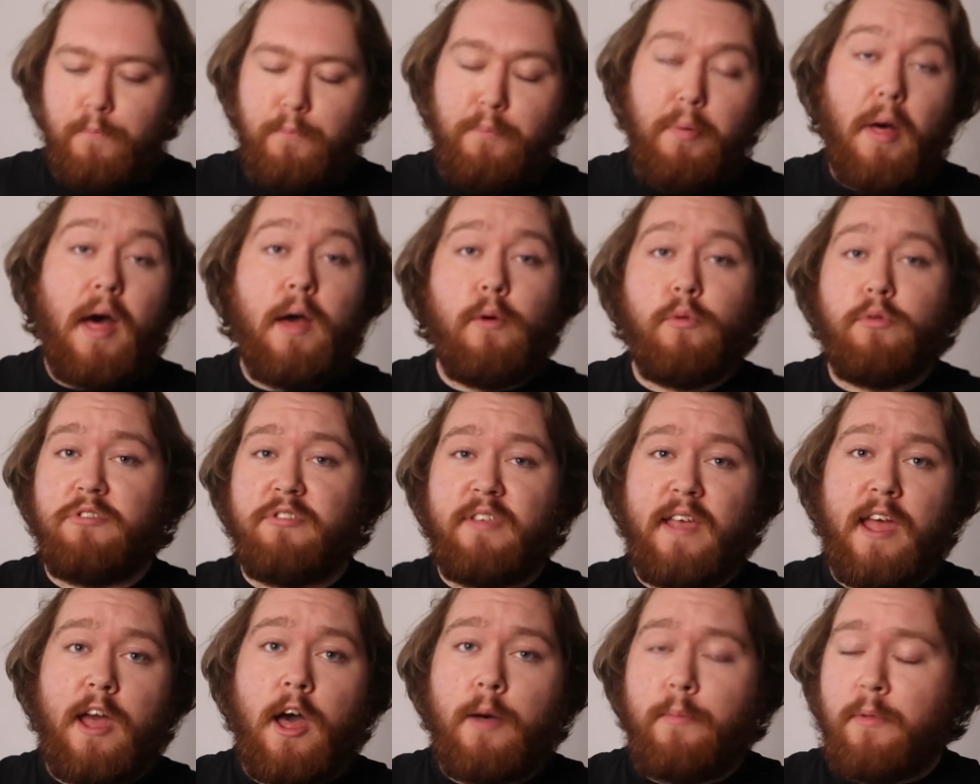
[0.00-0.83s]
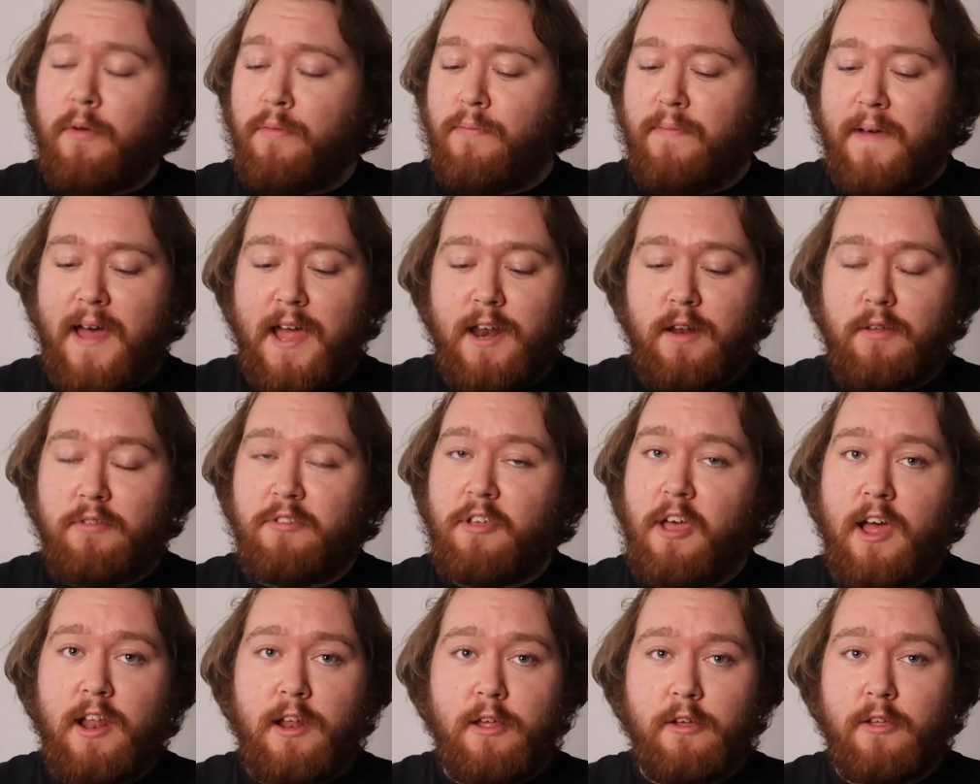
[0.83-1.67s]
But I will say I'm a fan of
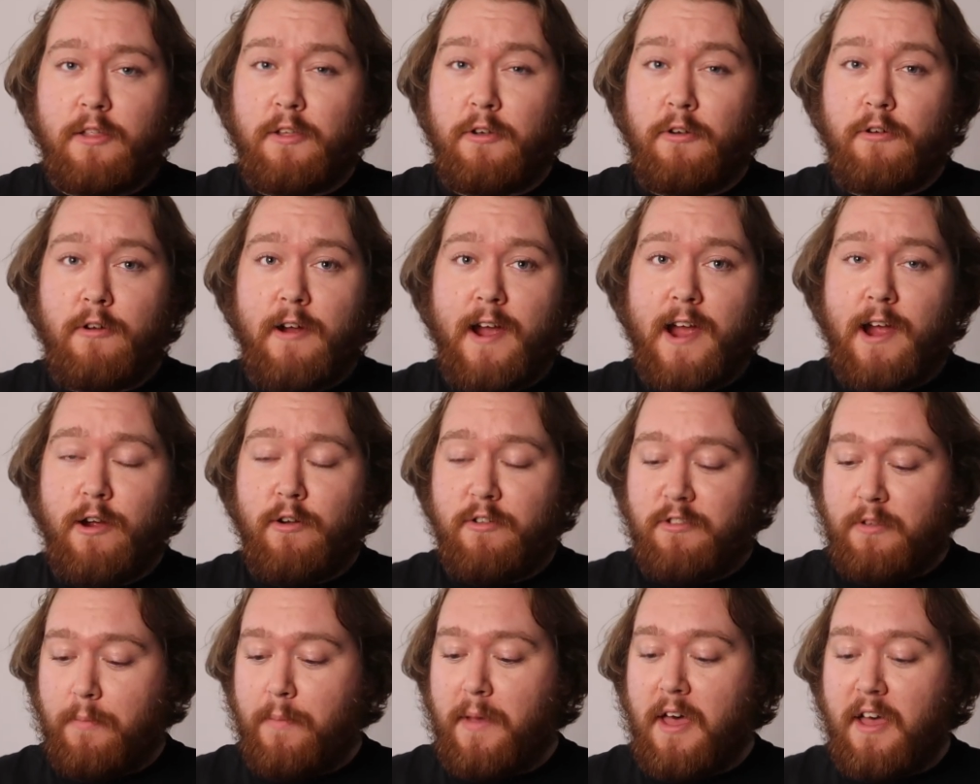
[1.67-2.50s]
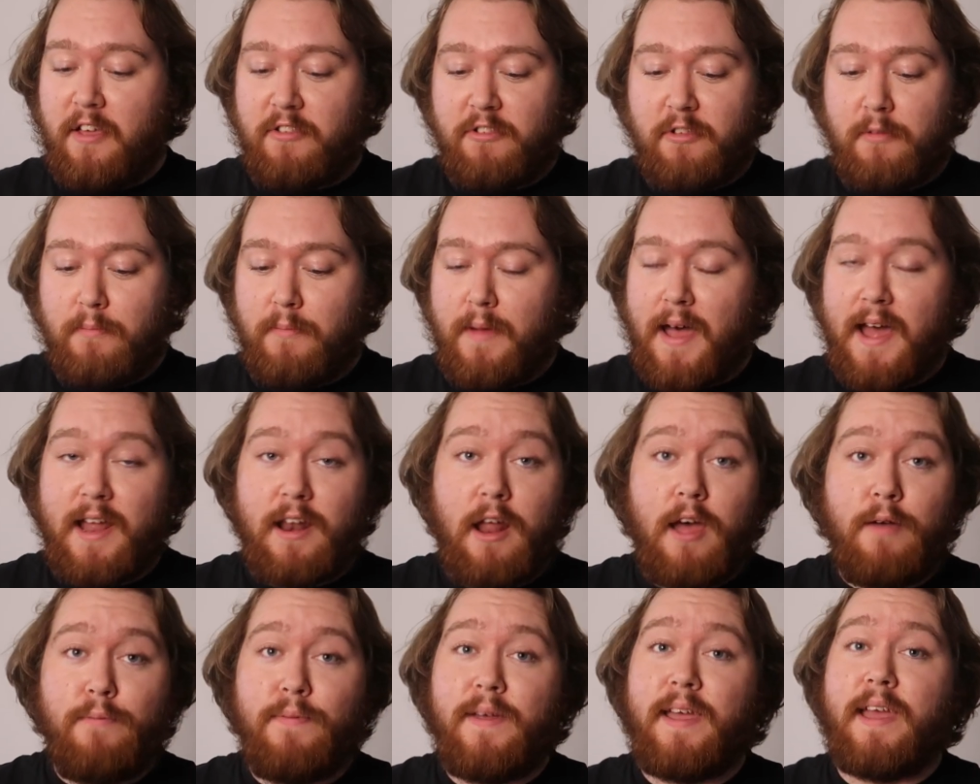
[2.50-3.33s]
Tyler the Creator as a person, man.
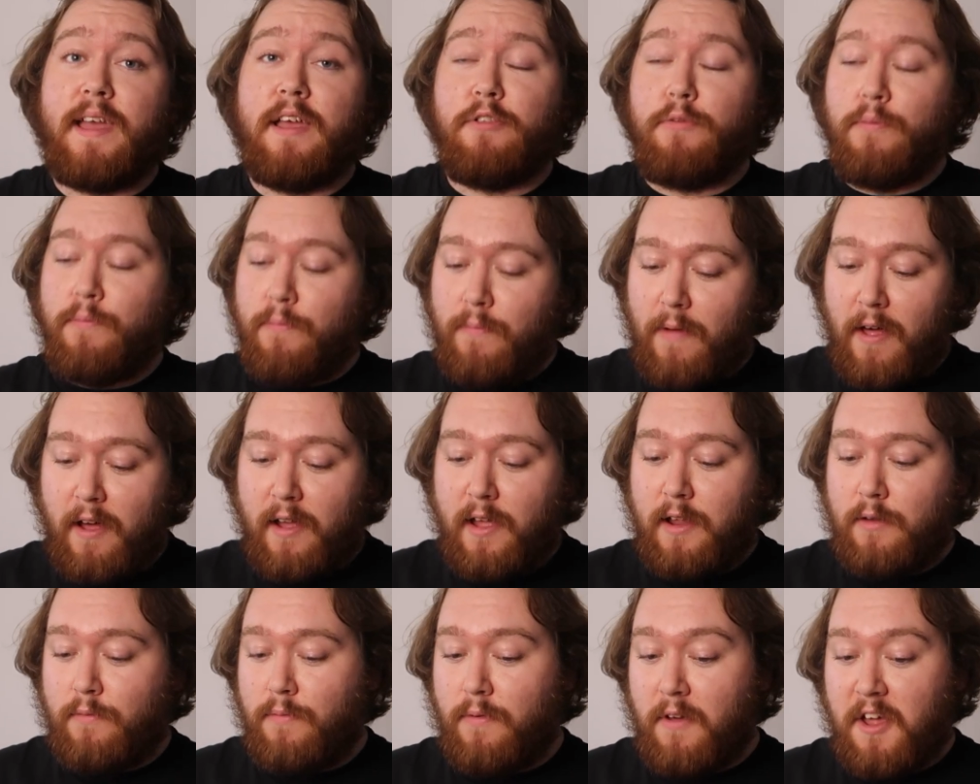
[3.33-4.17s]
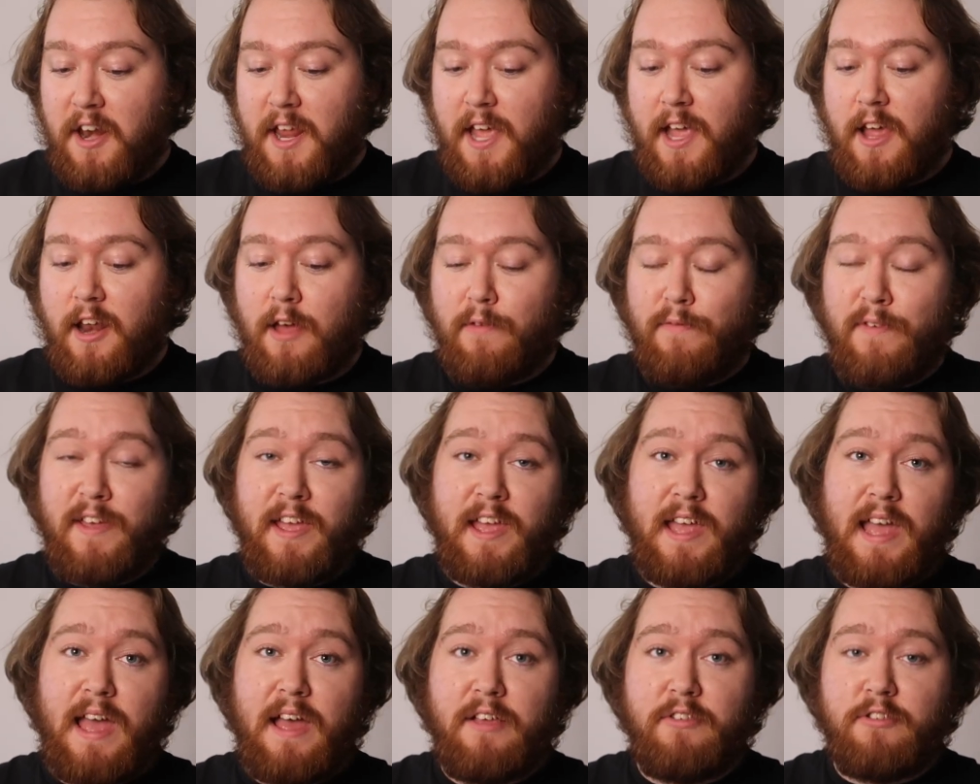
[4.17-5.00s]
I think he is fucking funny, and I
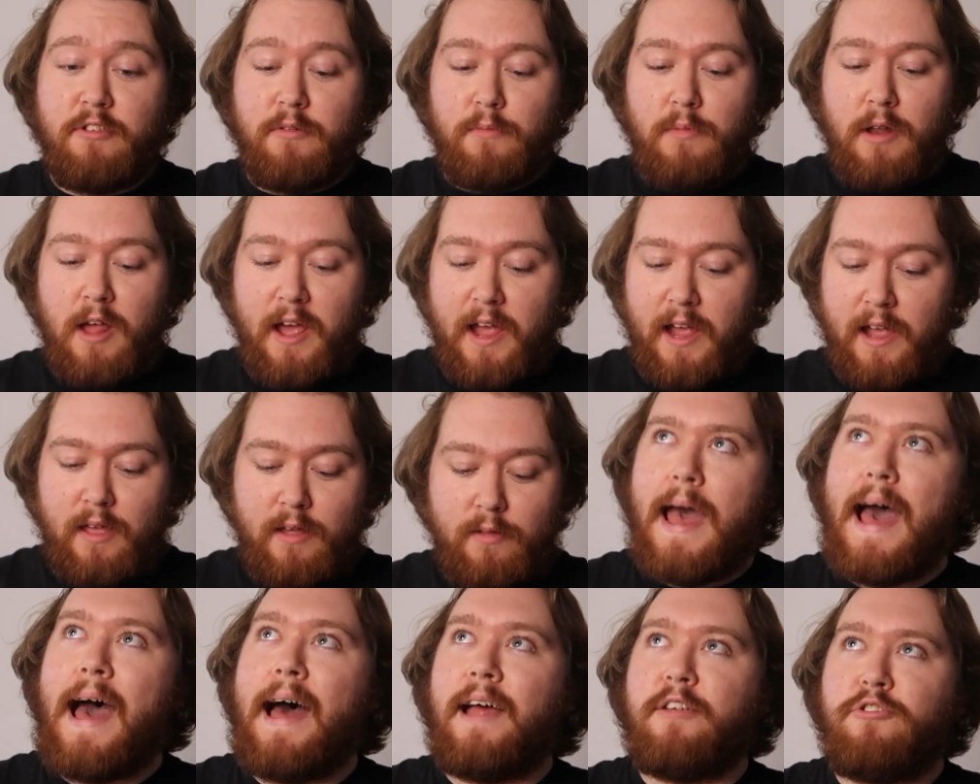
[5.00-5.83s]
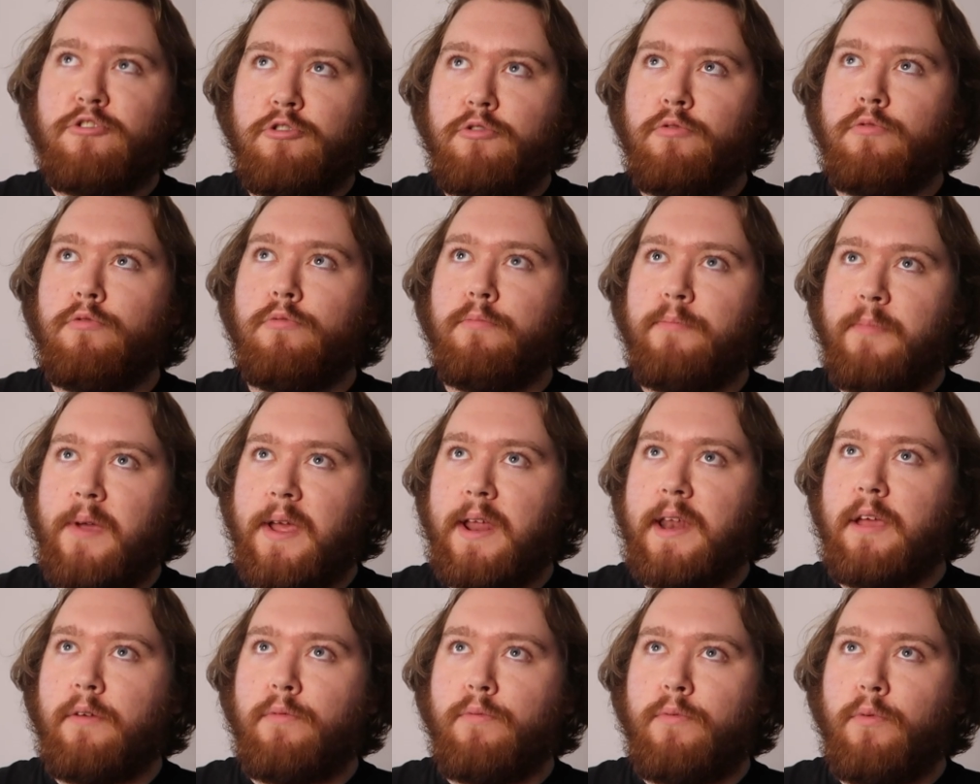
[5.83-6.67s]
think he has some like actual
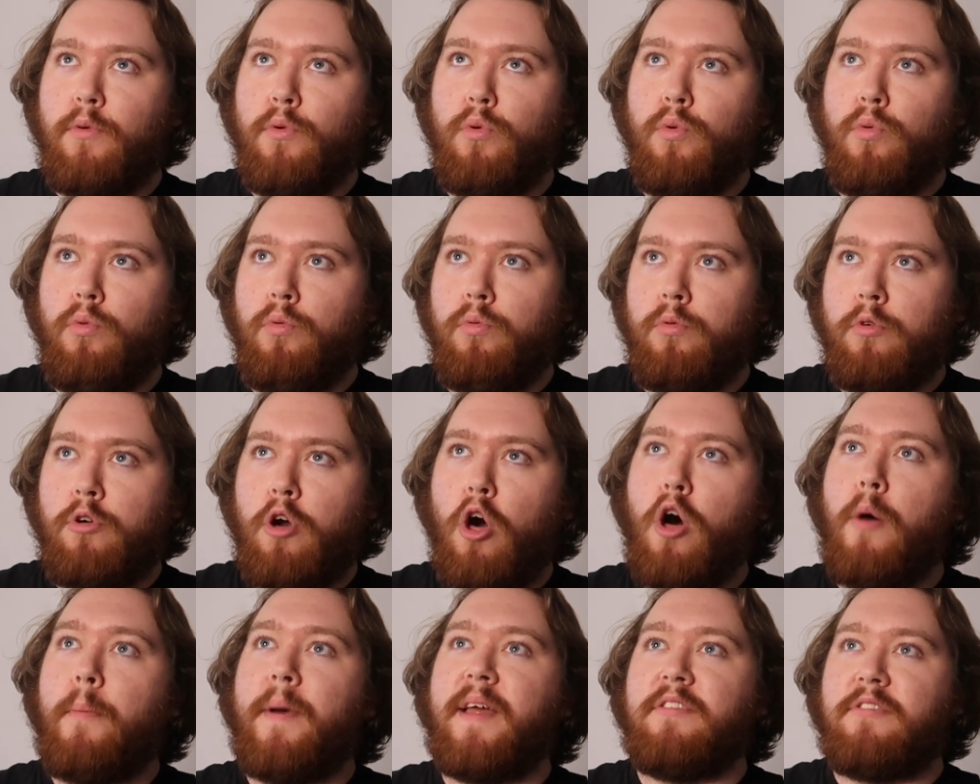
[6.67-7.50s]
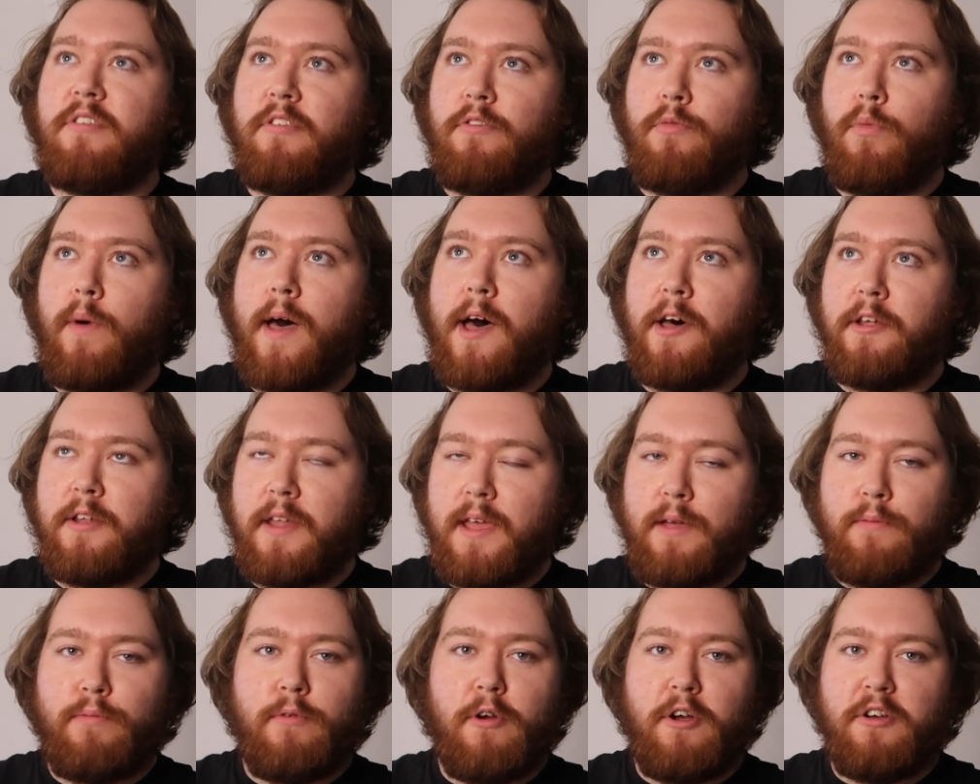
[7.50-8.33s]
meaningful comments as well
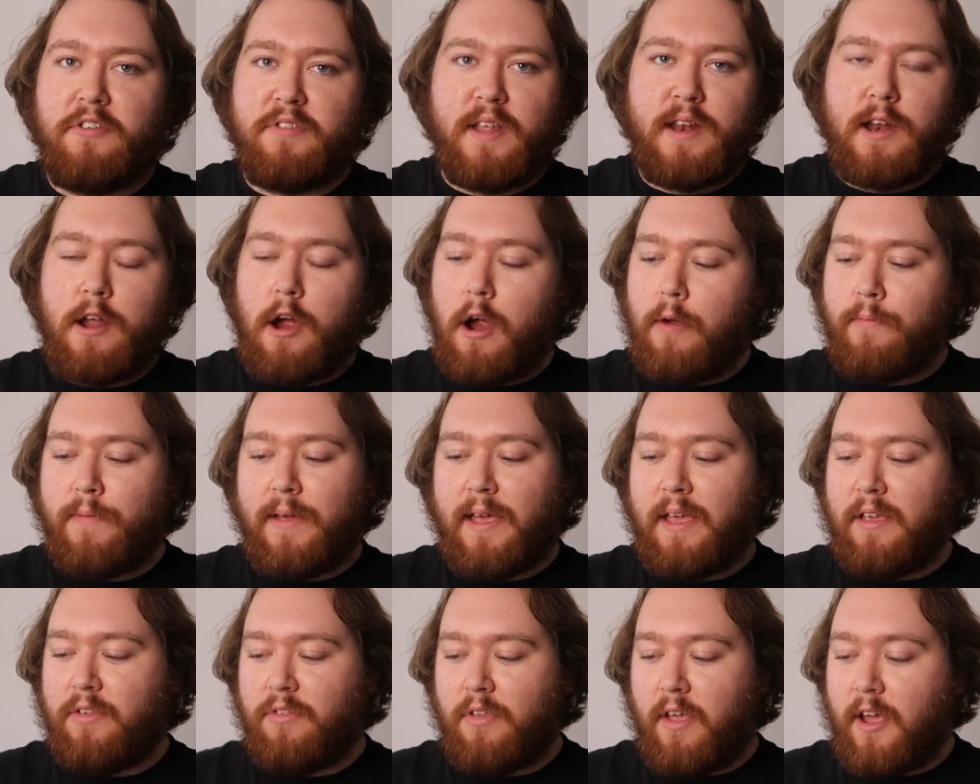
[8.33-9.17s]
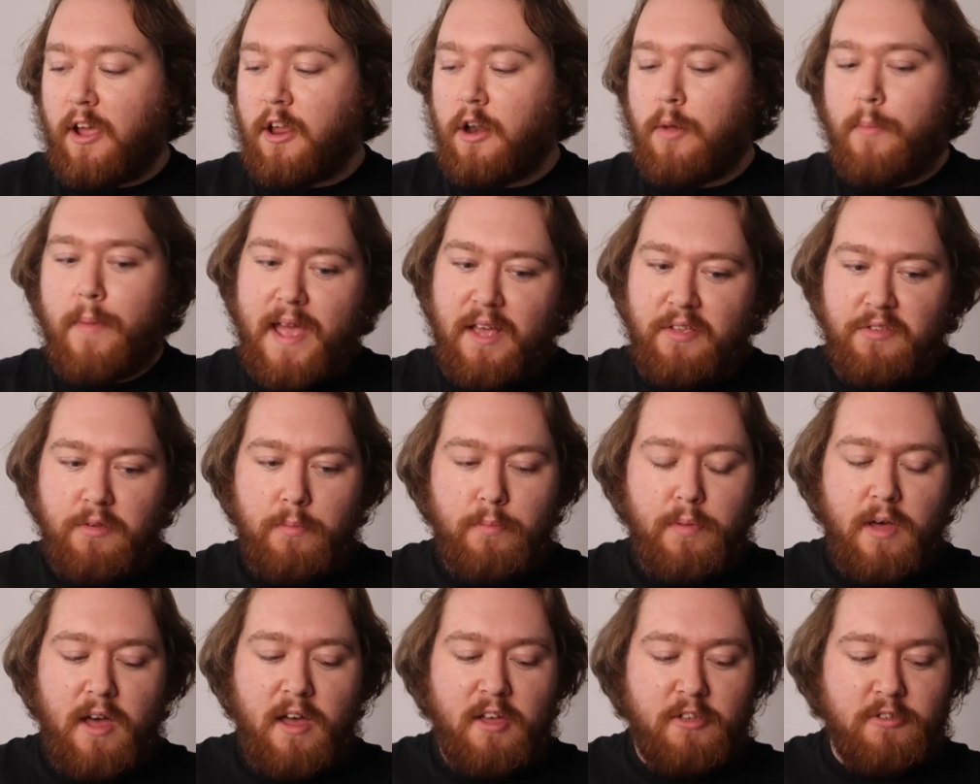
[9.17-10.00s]
that he throws in there. I think he's like an
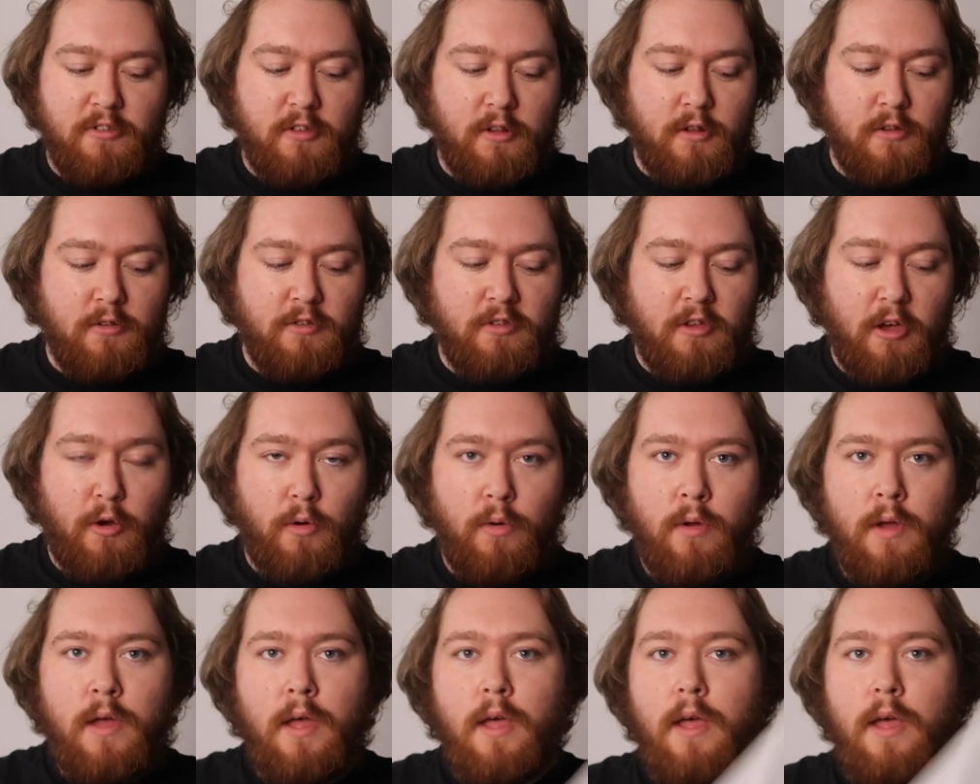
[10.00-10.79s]
amazing person. So